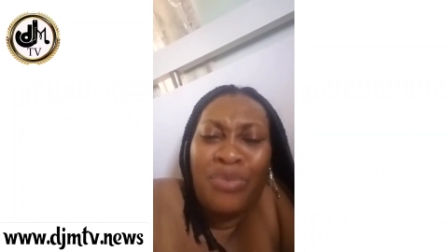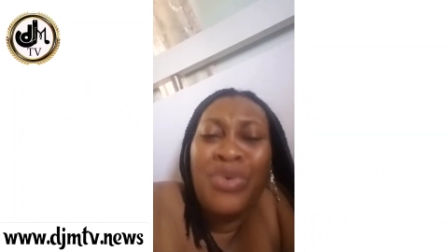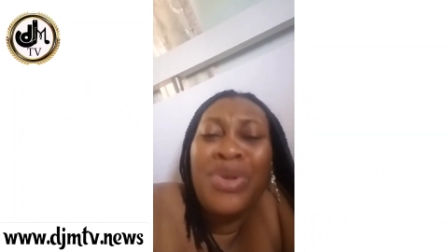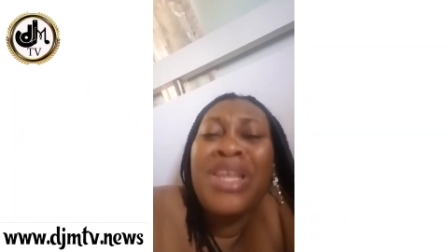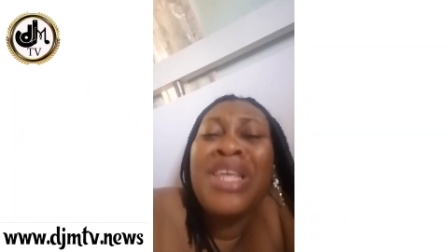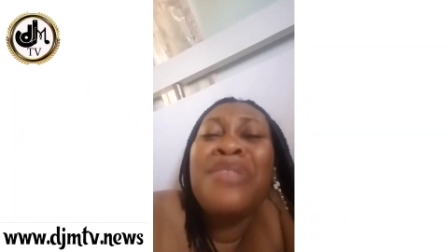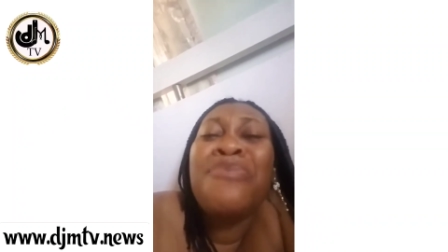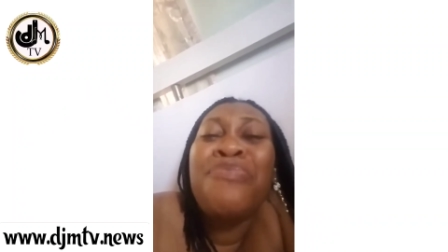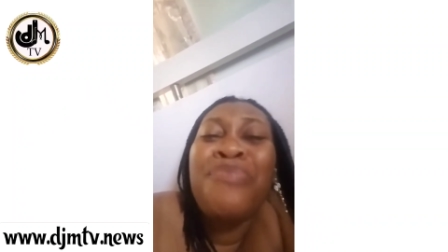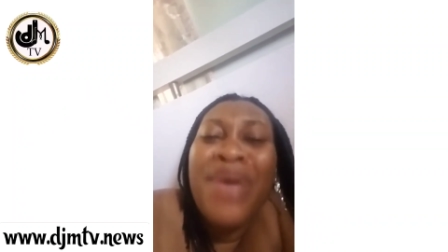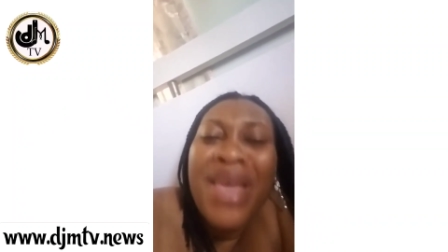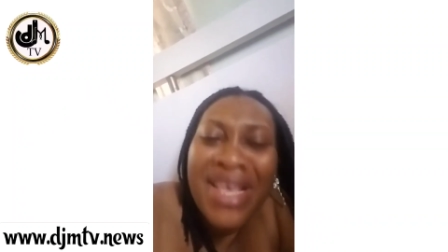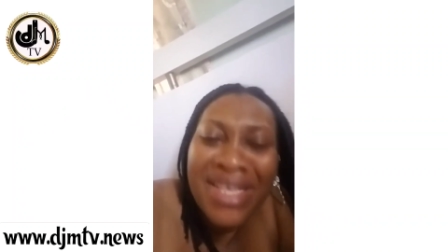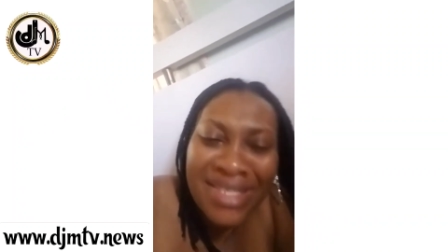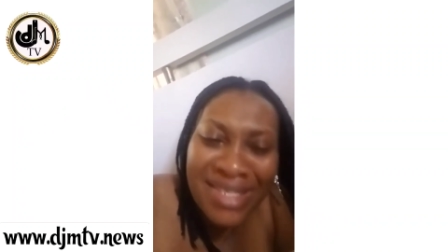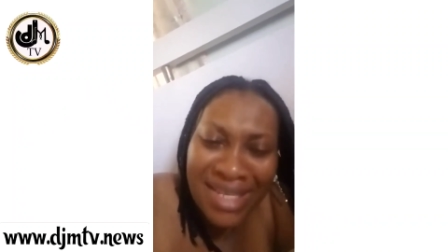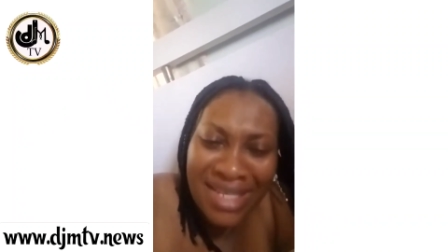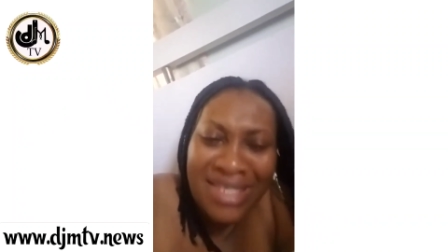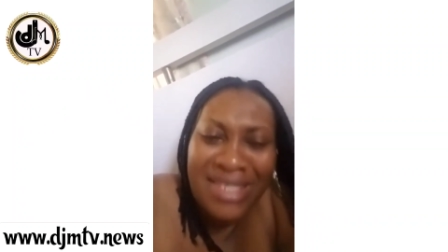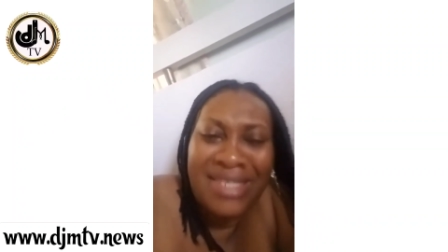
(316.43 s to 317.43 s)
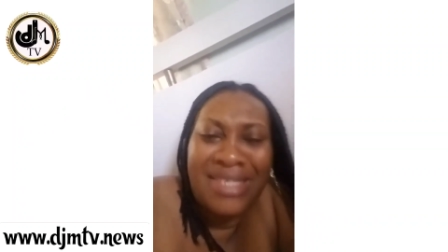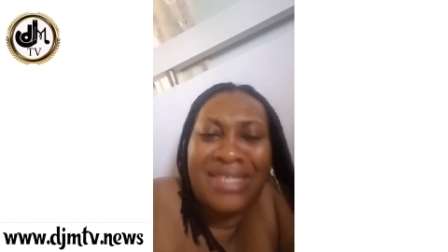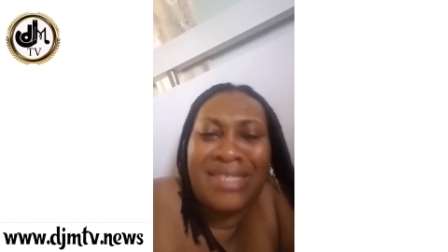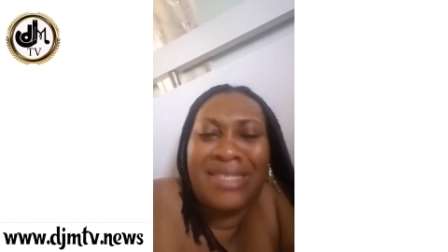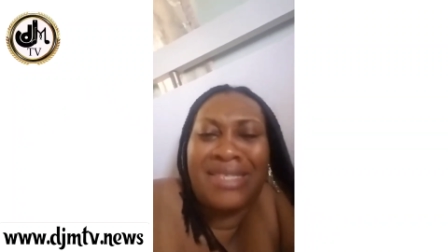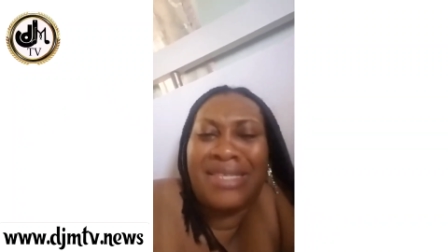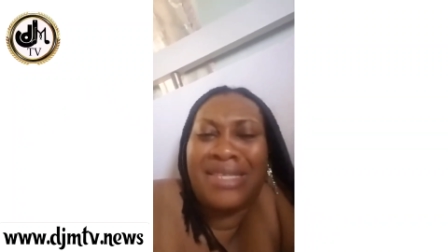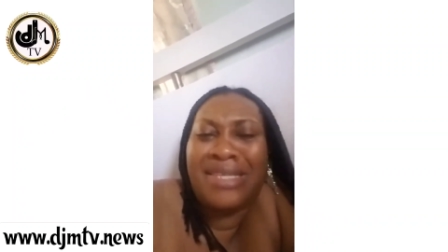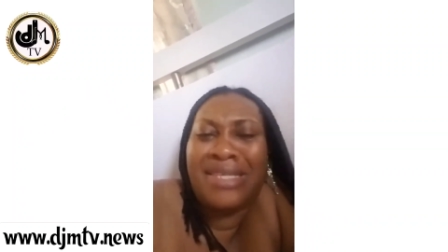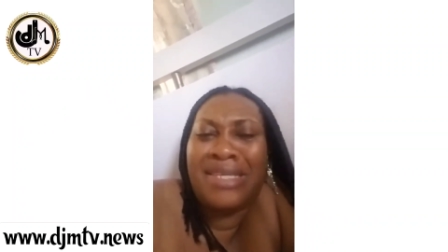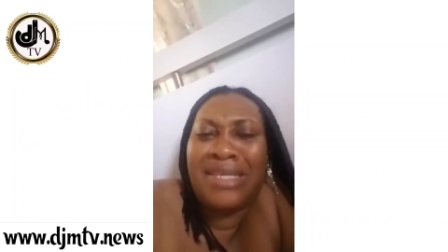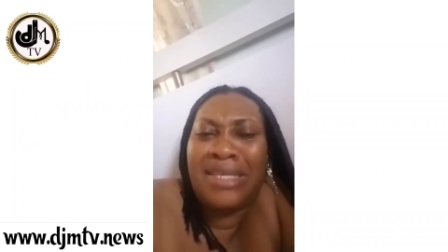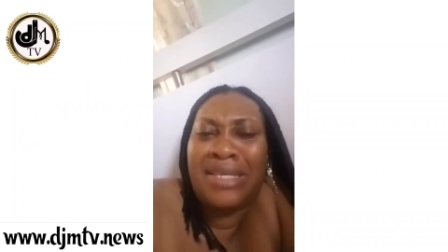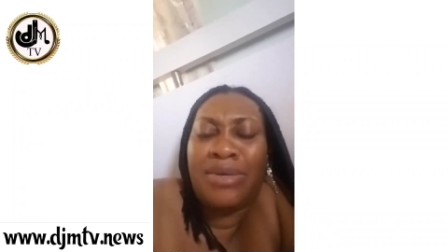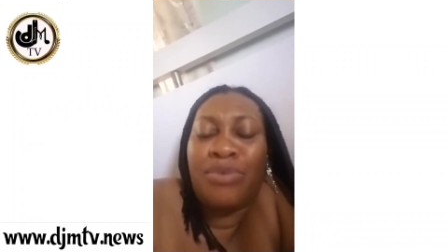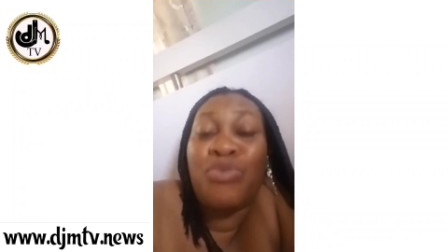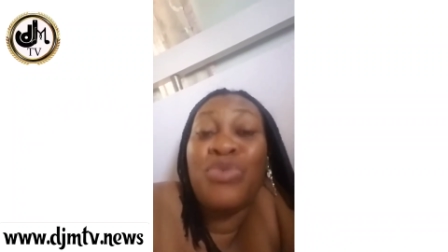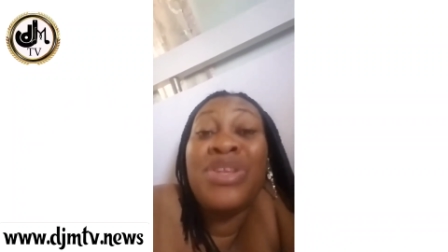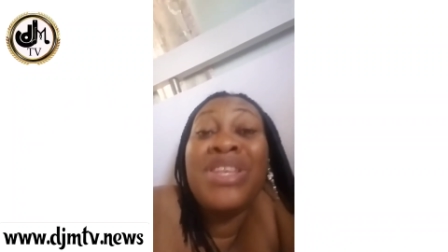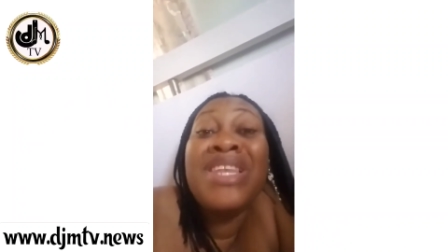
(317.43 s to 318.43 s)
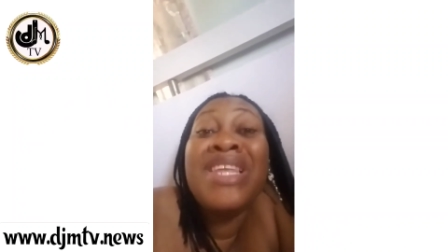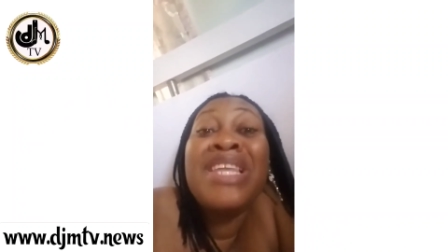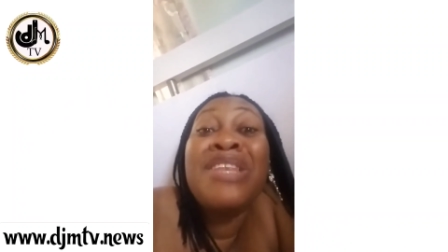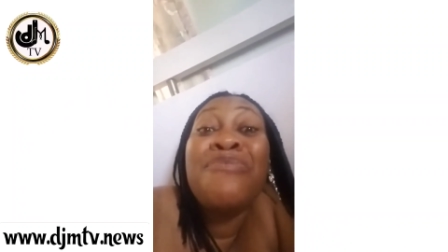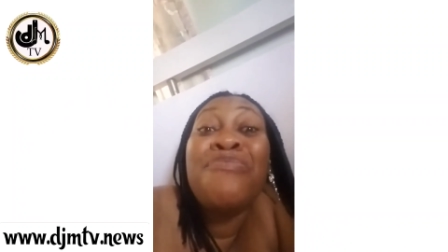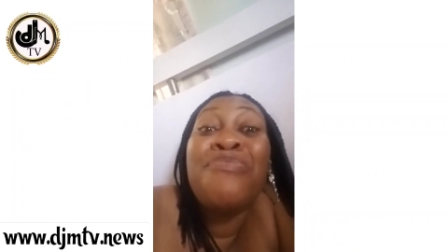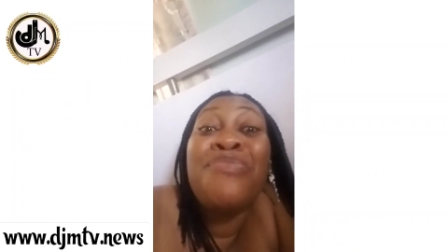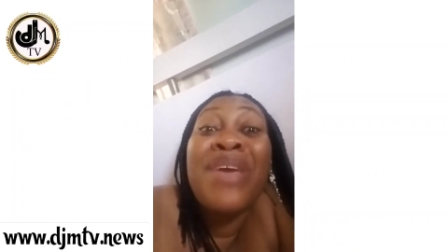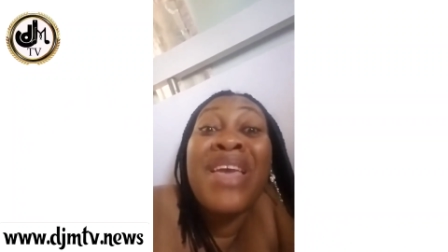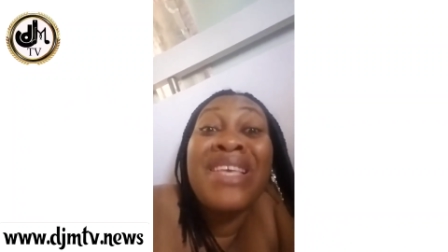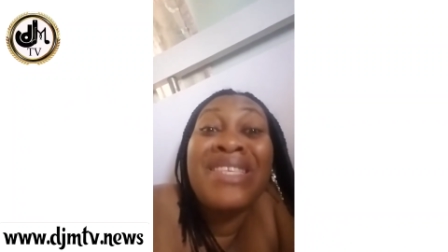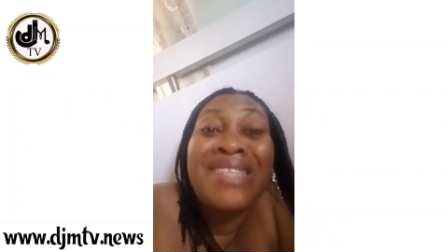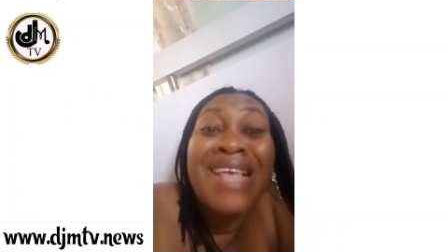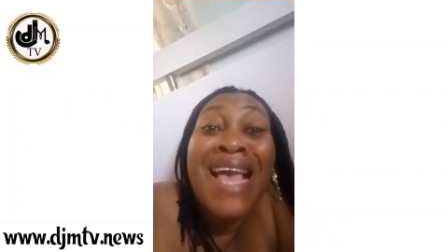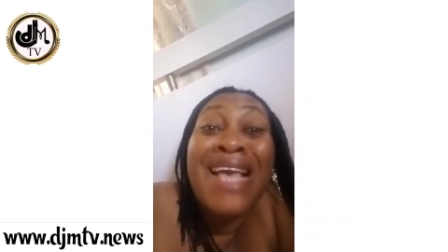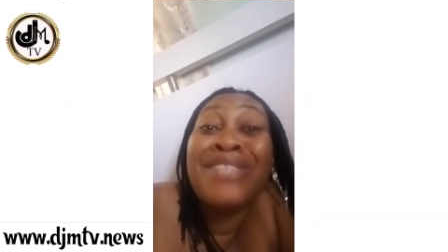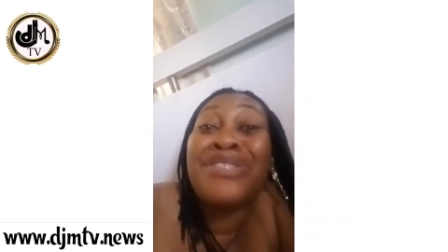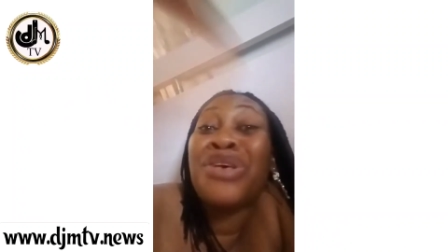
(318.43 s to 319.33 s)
We need basics. We need basics.